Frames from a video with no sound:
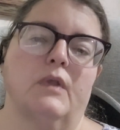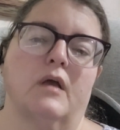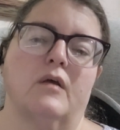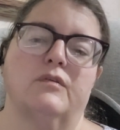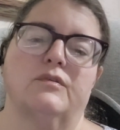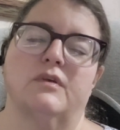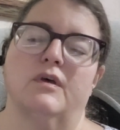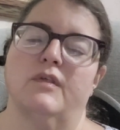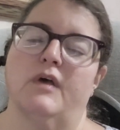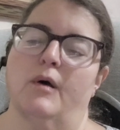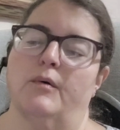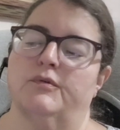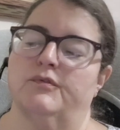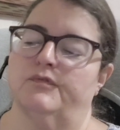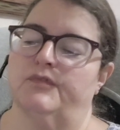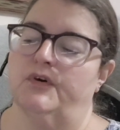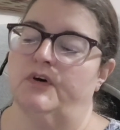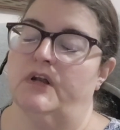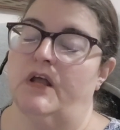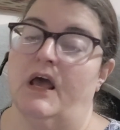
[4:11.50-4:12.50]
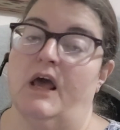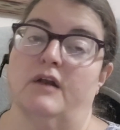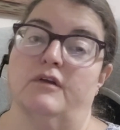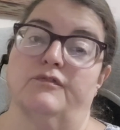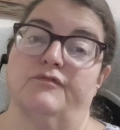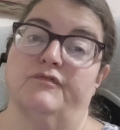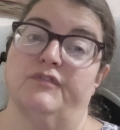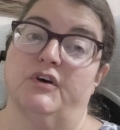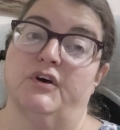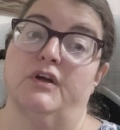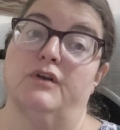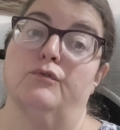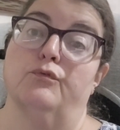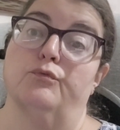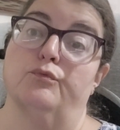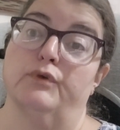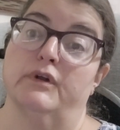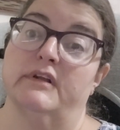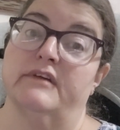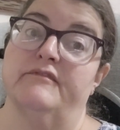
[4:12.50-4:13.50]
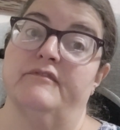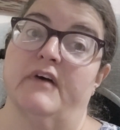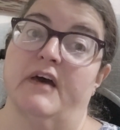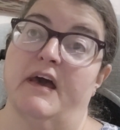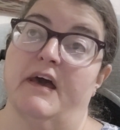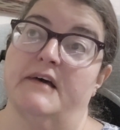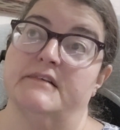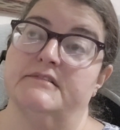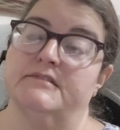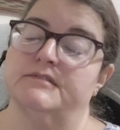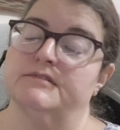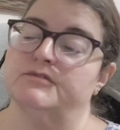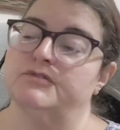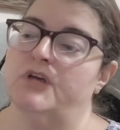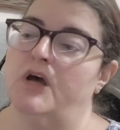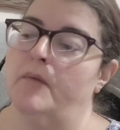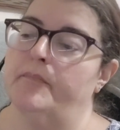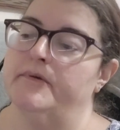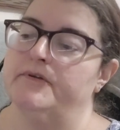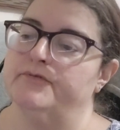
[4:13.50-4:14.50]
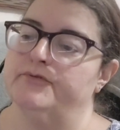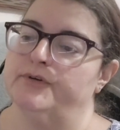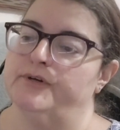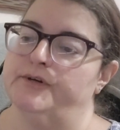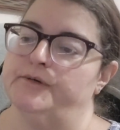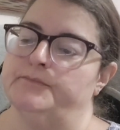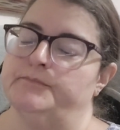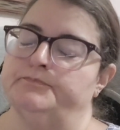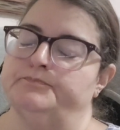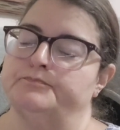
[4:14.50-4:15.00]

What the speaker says: So that was fun. I had a fun and really fast shopping trip.